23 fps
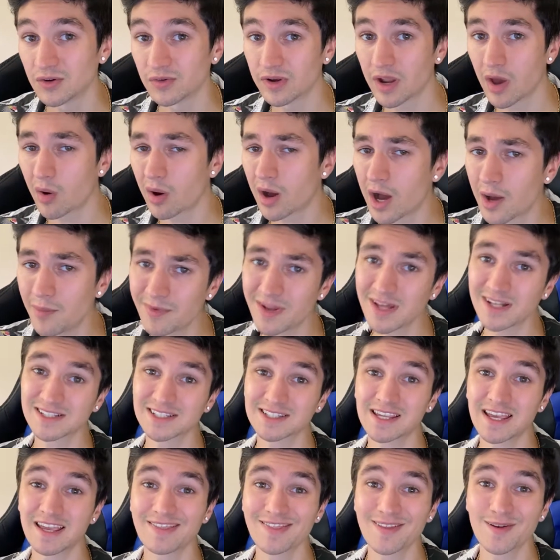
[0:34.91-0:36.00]
Now, I'm not
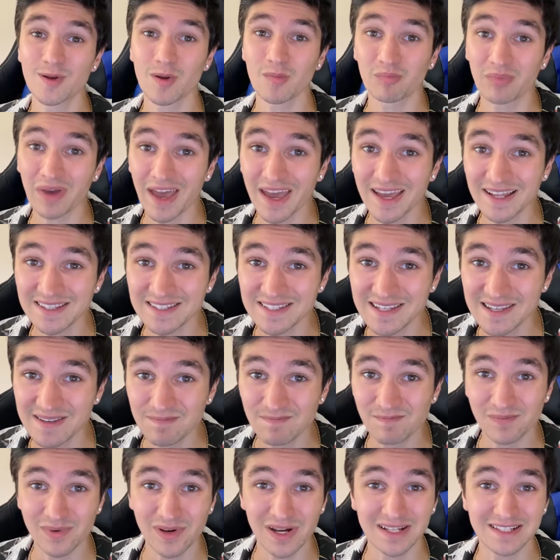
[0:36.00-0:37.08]
saying they're a bad team,
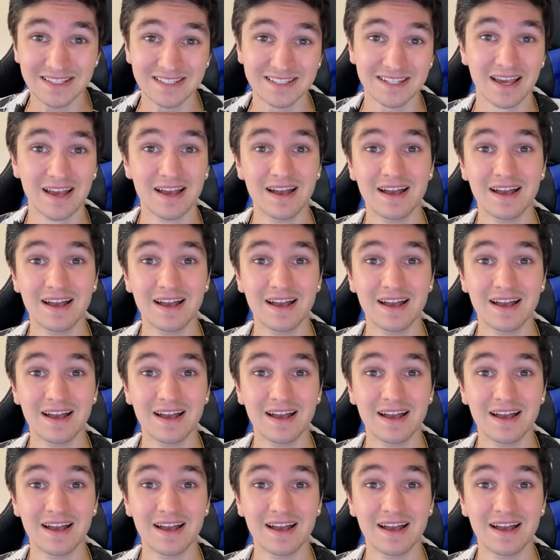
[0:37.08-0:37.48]
but